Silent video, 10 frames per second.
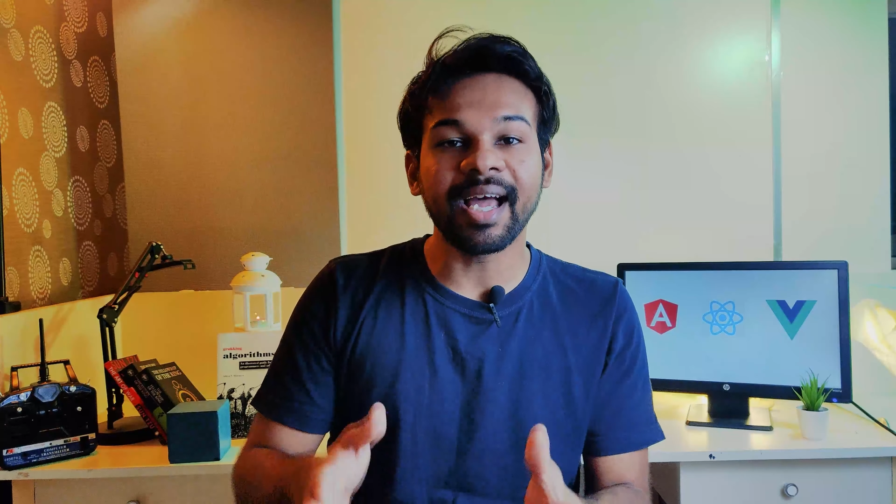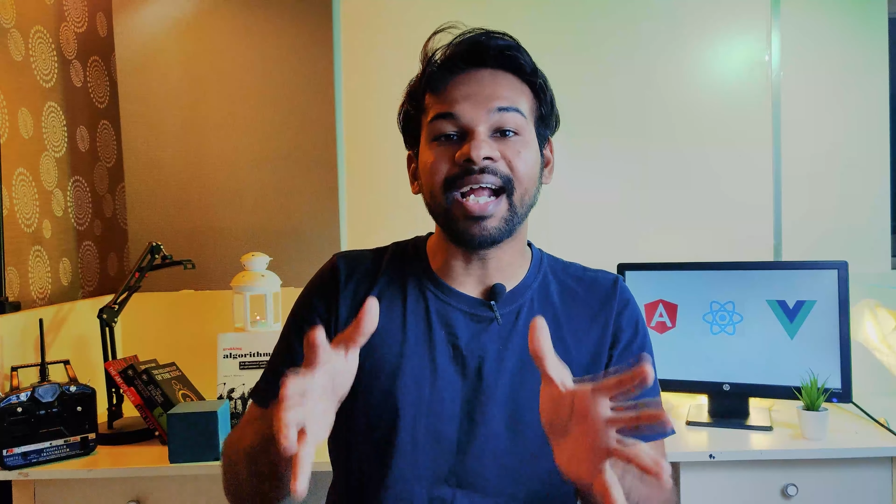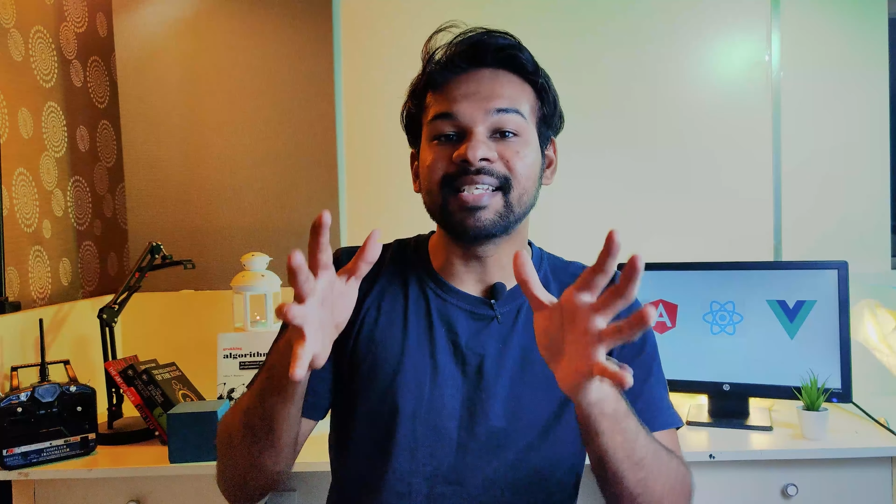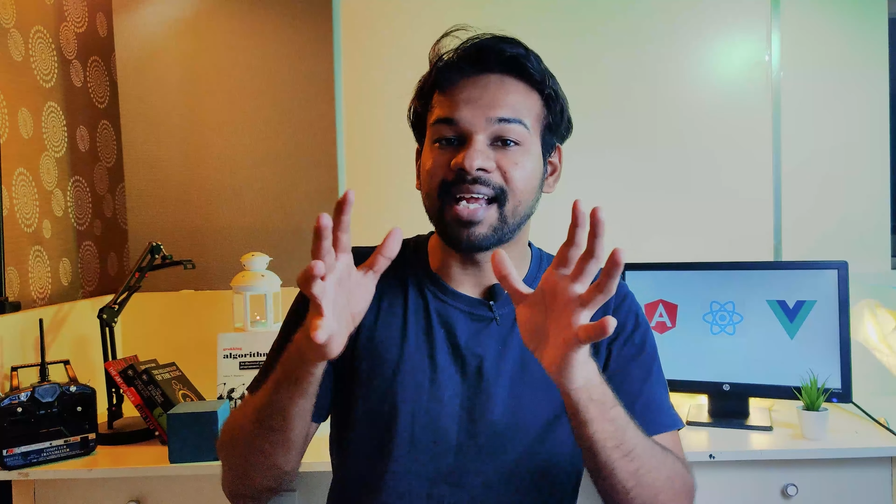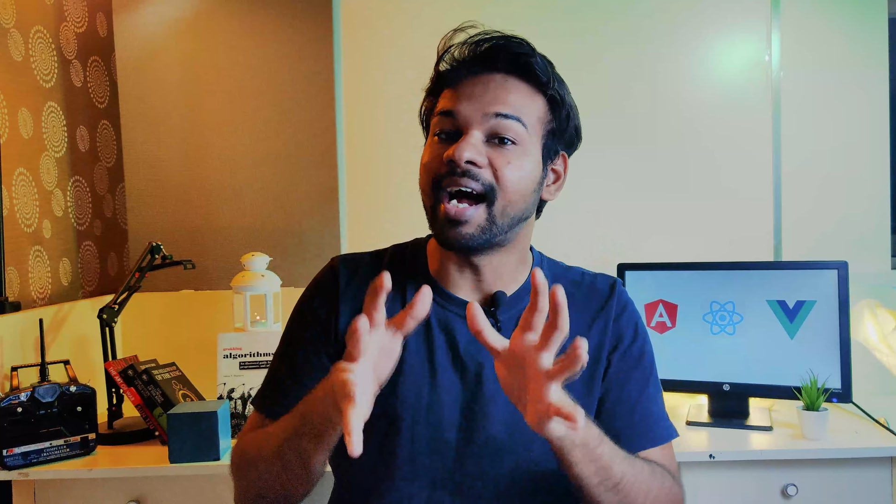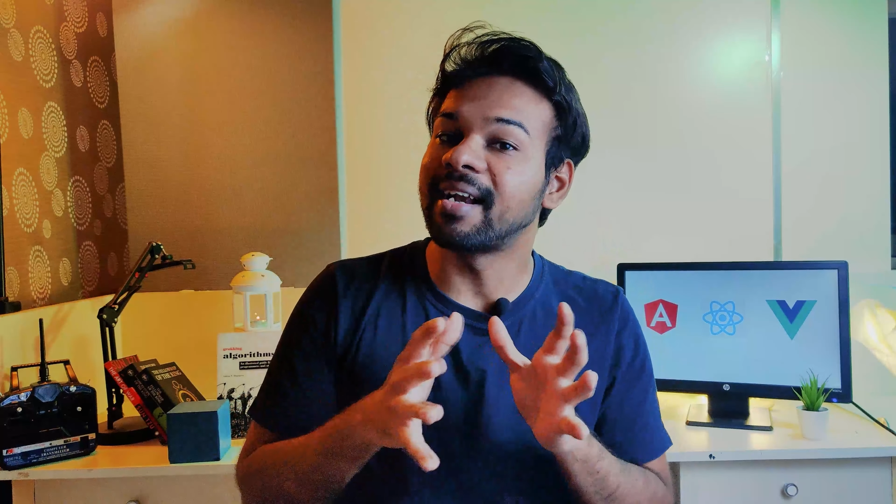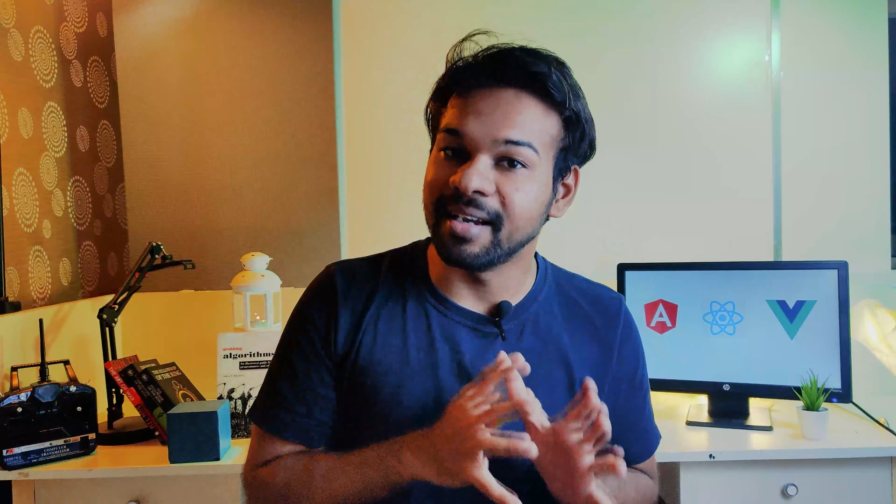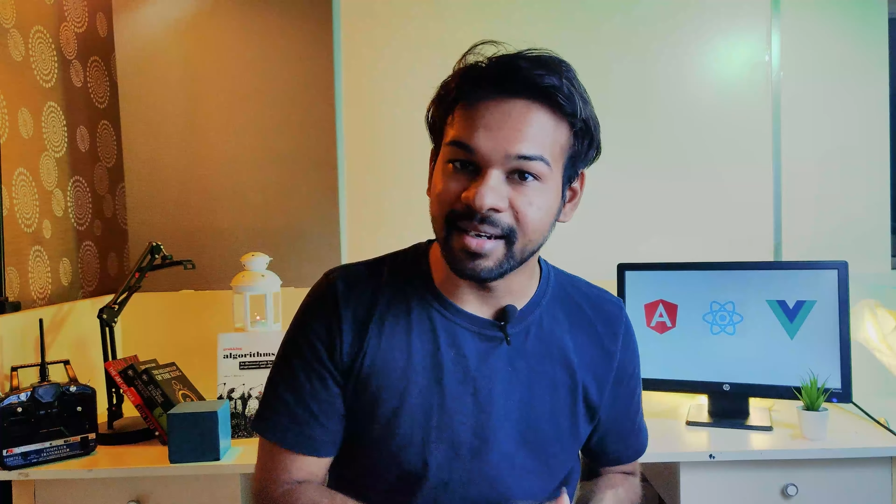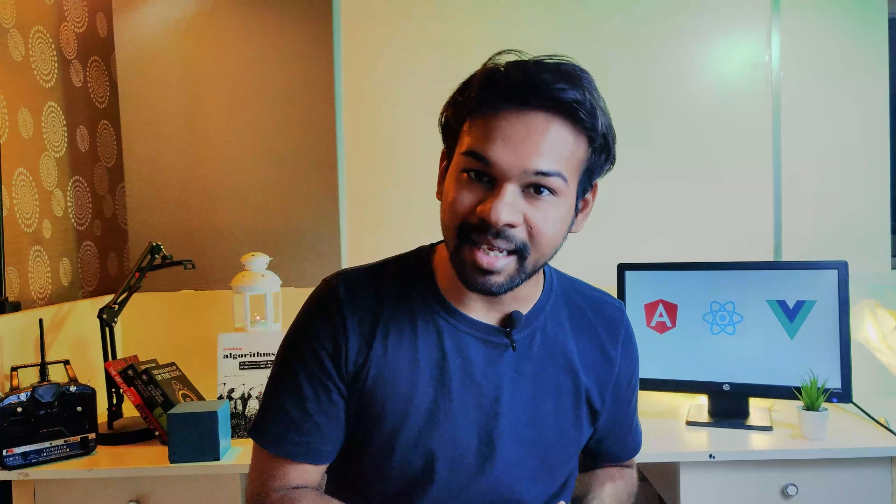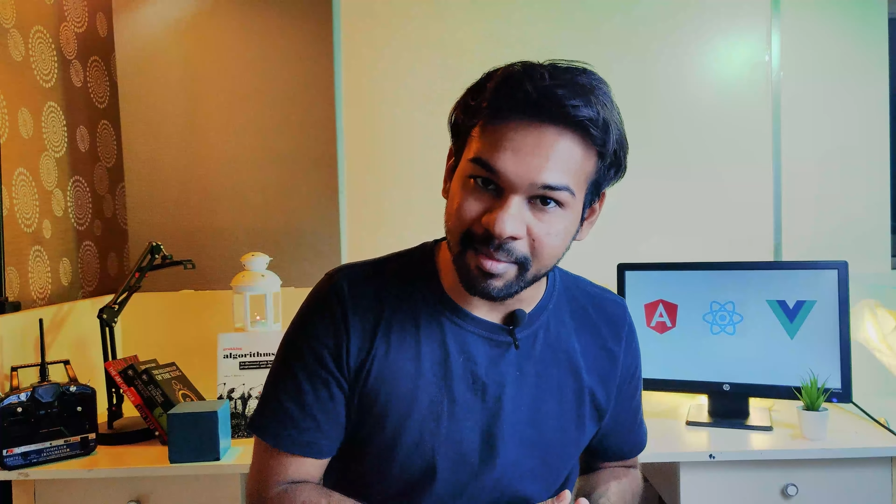and start
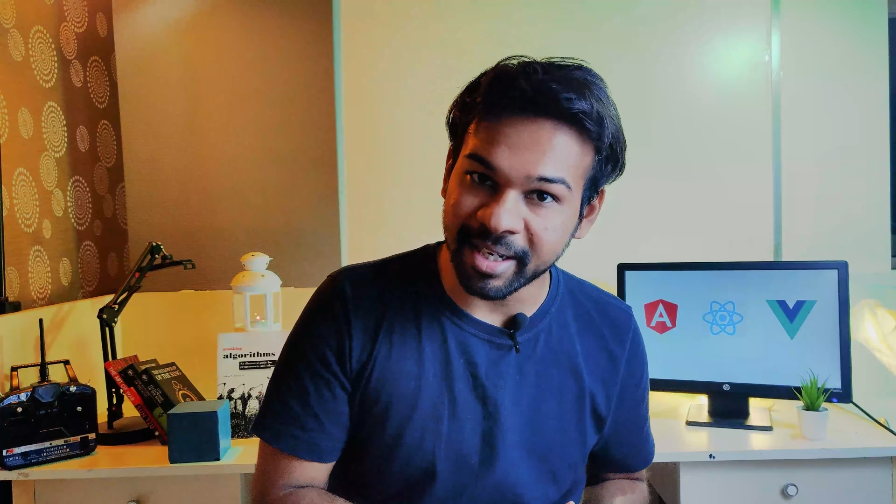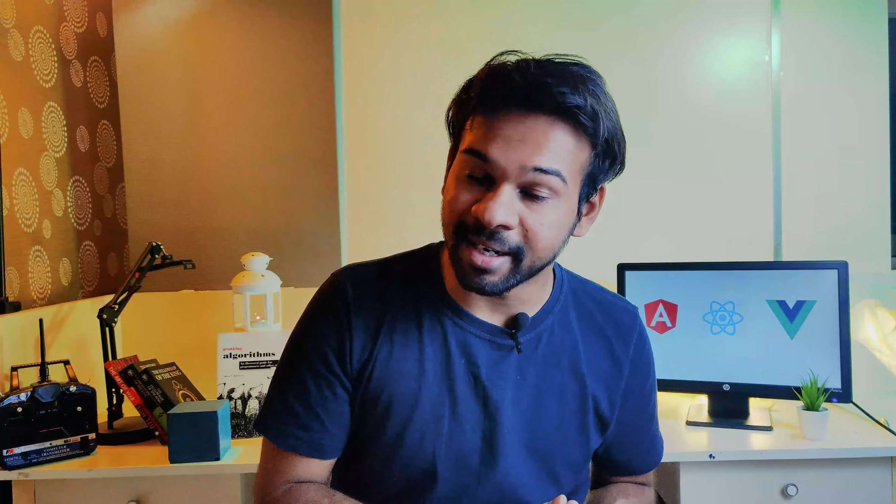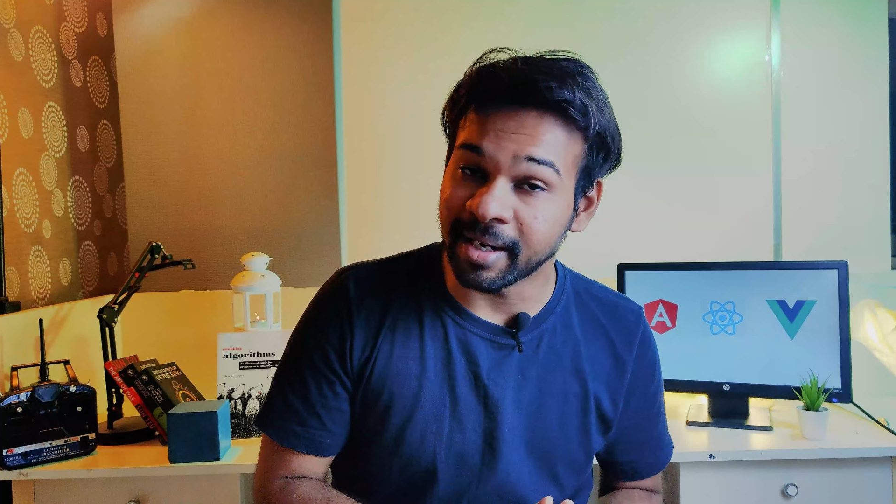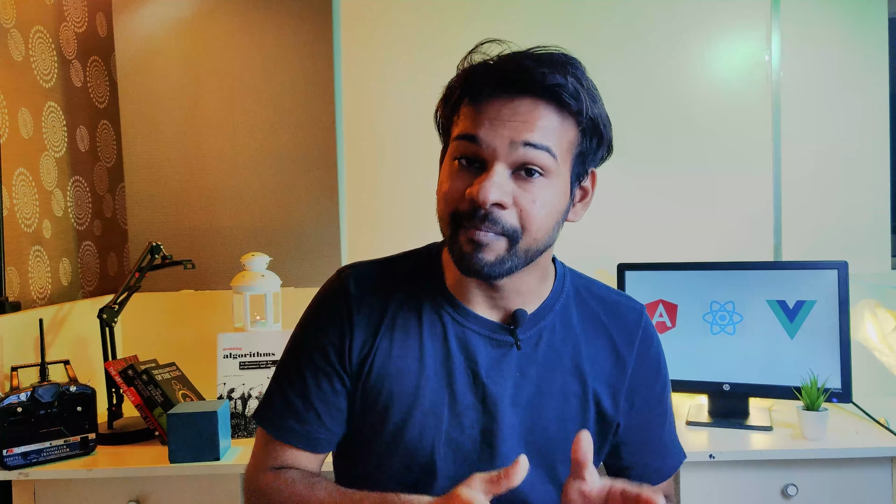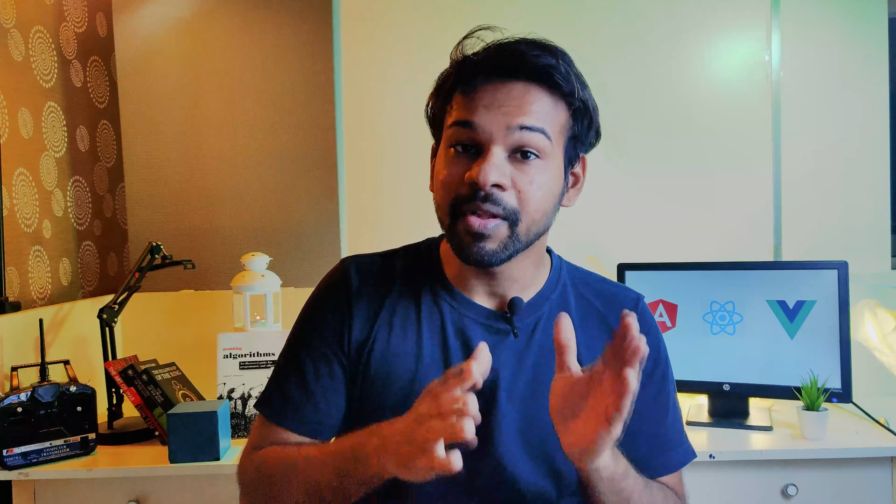learning immediately.